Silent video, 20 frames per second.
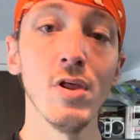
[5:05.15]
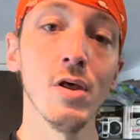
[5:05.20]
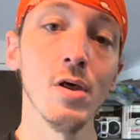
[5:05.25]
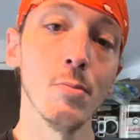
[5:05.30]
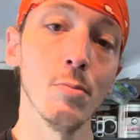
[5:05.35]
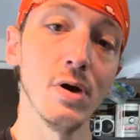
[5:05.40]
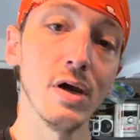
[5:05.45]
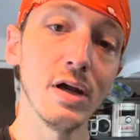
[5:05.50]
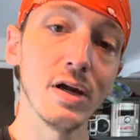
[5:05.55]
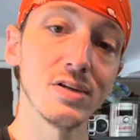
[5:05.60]

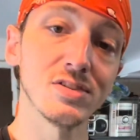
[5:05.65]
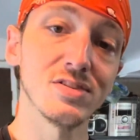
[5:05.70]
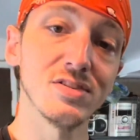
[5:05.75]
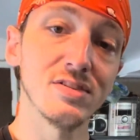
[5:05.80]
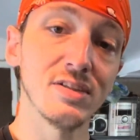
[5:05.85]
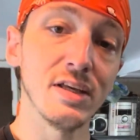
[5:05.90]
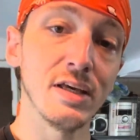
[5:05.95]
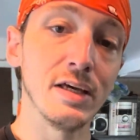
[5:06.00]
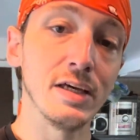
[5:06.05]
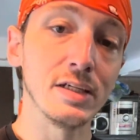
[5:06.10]
But here's the
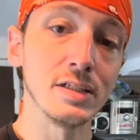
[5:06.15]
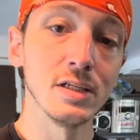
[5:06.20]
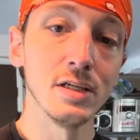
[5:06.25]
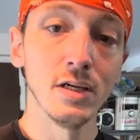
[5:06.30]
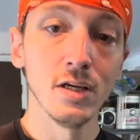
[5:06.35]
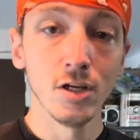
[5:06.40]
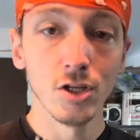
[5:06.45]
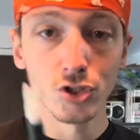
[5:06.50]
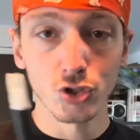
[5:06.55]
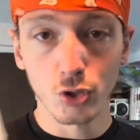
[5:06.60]
thing.
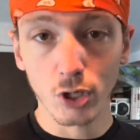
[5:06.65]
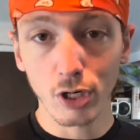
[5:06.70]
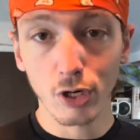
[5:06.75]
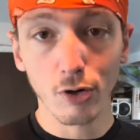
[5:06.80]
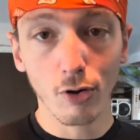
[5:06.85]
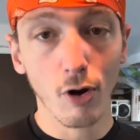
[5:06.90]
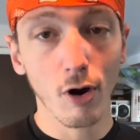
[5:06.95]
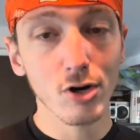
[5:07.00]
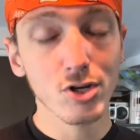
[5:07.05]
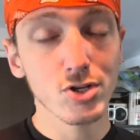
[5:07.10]
Triggered
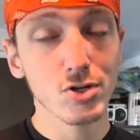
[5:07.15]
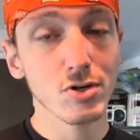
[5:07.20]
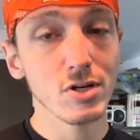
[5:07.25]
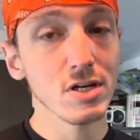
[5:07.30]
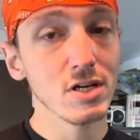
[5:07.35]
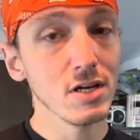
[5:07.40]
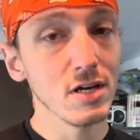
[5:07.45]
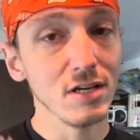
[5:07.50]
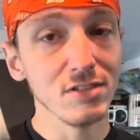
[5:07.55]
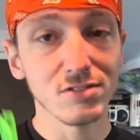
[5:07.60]
Archery,
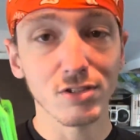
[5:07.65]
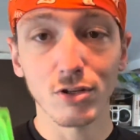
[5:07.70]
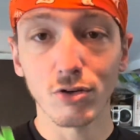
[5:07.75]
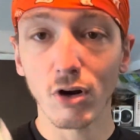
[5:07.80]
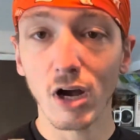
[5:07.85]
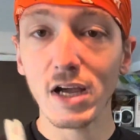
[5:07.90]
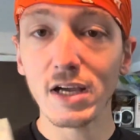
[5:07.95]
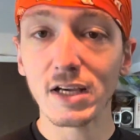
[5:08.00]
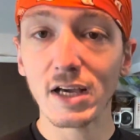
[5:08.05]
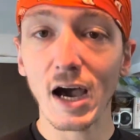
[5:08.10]
he's a
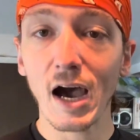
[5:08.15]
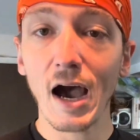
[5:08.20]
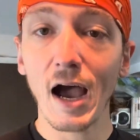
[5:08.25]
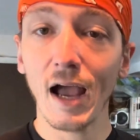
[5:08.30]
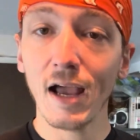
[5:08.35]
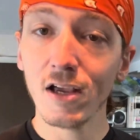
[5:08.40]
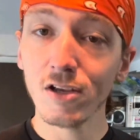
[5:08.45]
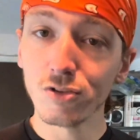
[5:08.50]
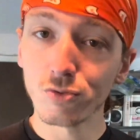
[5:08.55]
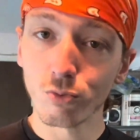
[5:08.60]
great guy.
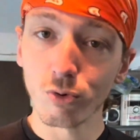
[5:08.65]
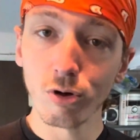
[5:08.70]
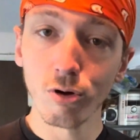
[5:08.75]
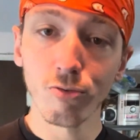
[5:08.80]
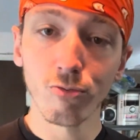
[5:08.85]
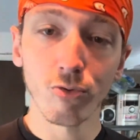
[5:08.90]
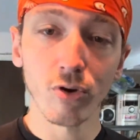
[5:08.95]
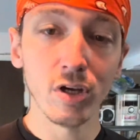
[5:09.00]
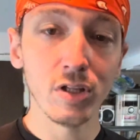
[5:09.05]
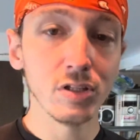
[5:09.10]
He's real
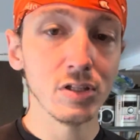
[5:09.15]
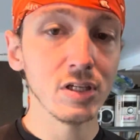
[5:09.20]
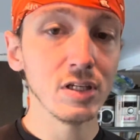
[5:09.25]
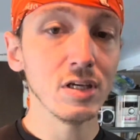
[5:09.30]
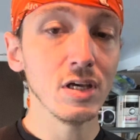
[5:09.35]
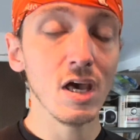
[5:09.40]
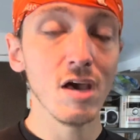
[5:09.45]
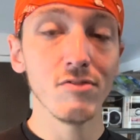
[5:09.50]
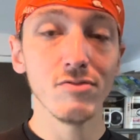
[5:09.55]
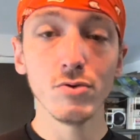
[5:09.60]
friendly.
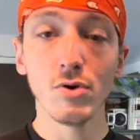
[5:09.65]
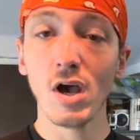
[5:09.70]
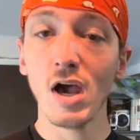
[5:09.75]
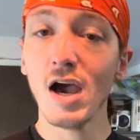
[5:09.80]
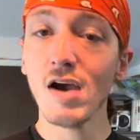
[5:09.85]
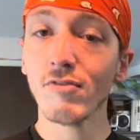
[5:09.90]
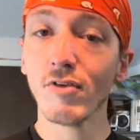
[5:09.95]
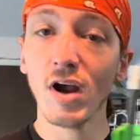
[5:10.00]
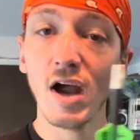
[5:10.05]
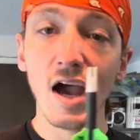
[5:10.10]
If you
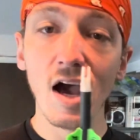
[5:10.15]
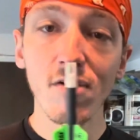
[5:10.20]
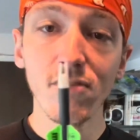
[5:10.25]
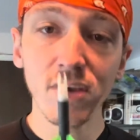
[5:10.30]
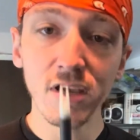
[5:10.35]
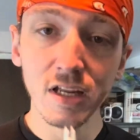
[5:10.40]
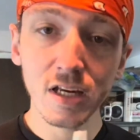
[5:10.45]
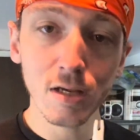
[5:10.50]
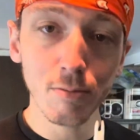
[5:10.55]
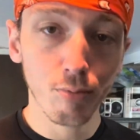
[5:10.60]
ever have
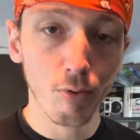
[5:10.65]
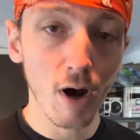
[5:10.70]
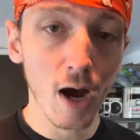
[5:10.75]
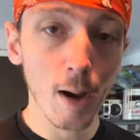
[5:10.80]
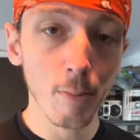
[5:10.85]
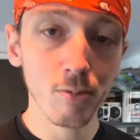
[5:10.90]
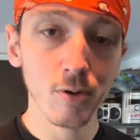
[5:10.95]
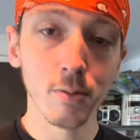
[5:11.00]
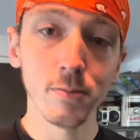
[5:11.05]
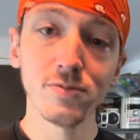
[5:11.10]
any
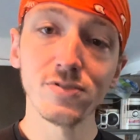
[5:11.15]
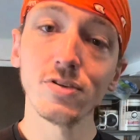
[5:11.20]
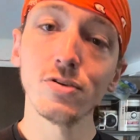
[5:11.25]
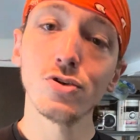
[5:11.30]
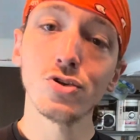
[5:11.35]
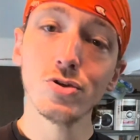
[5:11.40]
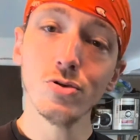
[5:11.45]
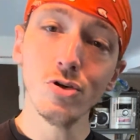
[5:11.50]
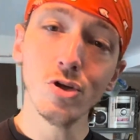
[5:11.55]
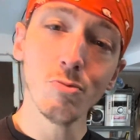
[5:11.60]
problems,
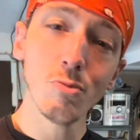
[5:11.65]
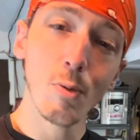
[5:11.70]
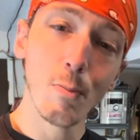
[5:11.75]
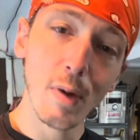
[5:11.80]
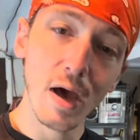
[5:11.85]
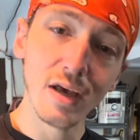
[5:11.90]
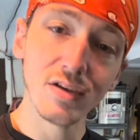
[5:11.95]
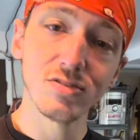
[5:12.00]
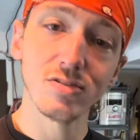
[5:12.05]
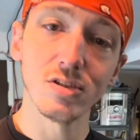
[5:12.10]
shoot him a
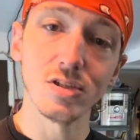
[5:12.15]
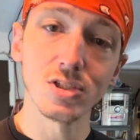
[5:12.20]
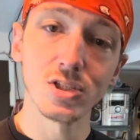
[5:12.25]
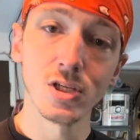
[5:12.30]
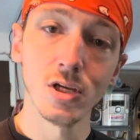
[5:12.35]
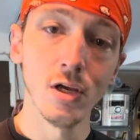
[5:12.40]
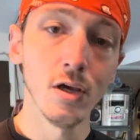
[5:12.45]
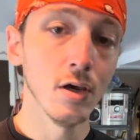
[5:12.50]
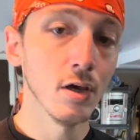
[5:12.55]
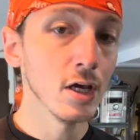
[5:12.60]
message.
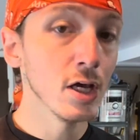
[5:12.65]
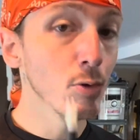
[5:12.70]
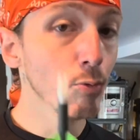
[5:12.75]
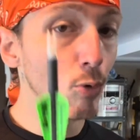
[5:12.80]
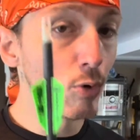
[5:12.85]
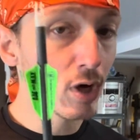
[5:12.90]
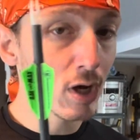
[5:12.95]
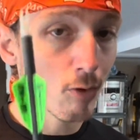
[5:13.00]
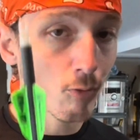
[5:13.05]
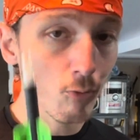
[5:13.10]
He will
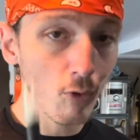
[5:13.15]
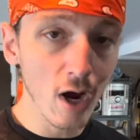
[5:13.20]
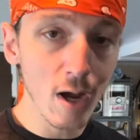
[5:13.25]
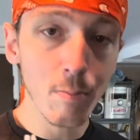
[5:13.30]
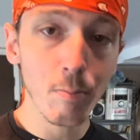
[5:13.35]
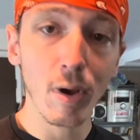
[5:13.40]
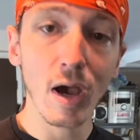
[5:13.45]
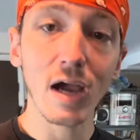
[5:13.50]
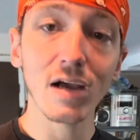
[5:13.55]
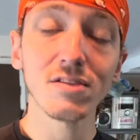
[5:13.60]
get right
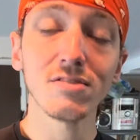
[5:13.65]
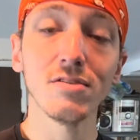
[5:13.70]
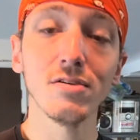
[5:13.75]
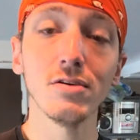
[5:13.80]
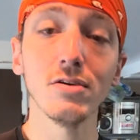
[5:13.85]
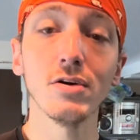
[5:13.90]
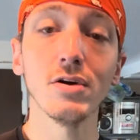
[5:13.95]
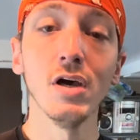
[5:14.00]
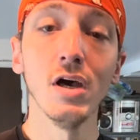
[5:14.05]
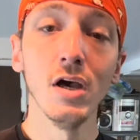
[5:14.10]
back to
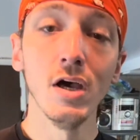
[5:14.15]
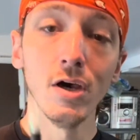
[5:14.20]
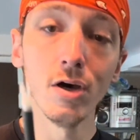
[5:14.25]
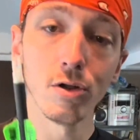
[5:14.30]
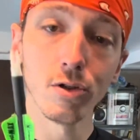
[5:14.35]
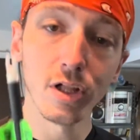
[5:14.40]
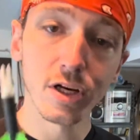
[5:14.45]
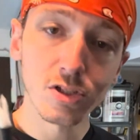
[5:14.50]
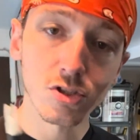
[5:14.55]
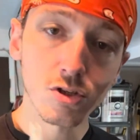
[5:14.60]
you. He'll
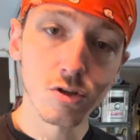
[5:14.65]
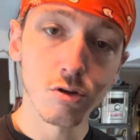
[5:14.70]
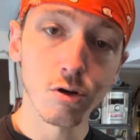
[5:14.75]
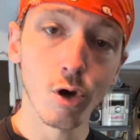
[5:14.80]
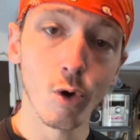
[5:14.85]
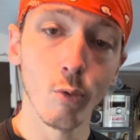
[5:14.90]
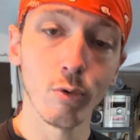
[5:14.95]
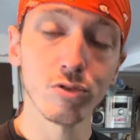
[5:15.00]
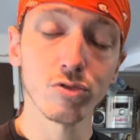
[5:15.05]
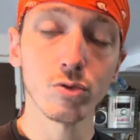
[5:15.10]
let you know
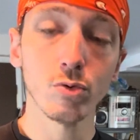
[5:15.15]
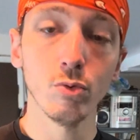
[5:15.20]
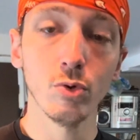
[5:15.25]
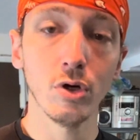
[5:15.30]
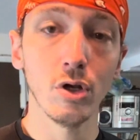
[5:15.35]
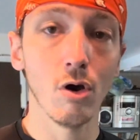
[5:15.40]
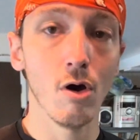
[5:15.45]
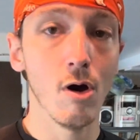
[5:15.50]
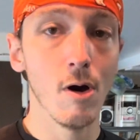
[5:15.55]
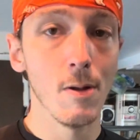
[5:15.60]
what's going
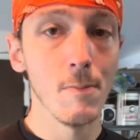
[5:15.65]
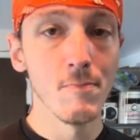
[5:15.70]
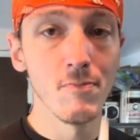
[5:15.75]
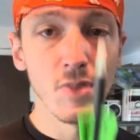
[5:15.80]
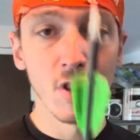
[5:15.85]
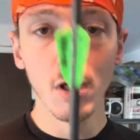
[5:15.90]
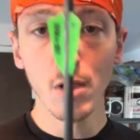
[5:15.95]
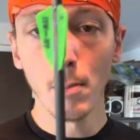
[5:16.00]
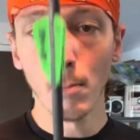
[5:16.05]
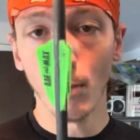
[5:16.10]
on.
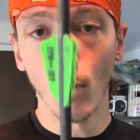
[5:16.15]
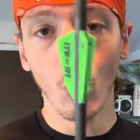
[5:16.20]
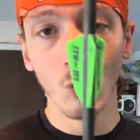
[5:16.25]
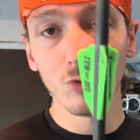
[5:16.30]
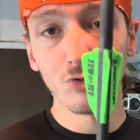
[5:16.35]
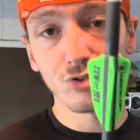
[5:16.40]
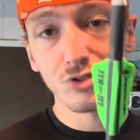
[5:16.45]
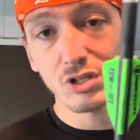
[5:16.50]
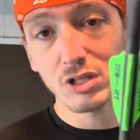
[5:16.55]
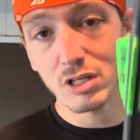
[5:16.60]
Mold
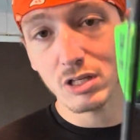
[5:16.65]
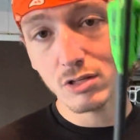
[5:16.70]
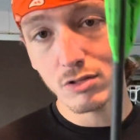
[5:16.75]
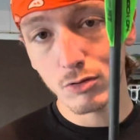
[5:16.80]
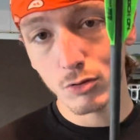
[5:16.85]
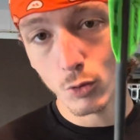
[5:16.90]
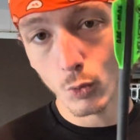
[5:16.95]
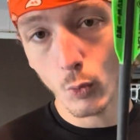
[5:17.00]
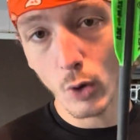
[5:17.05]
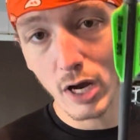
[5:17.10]
Z,
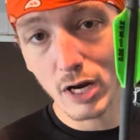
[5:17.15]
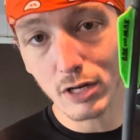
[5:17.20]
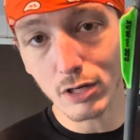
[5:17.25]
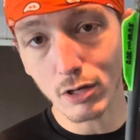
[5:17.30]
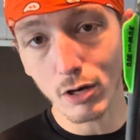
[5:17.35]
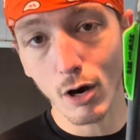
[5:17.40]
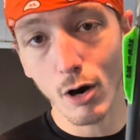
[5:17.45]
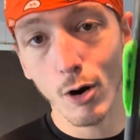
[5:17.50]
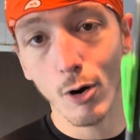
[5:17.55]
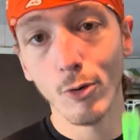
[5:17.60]
the way to
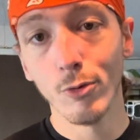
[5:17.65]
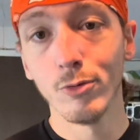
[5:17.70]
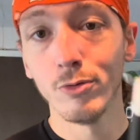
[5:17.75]
go.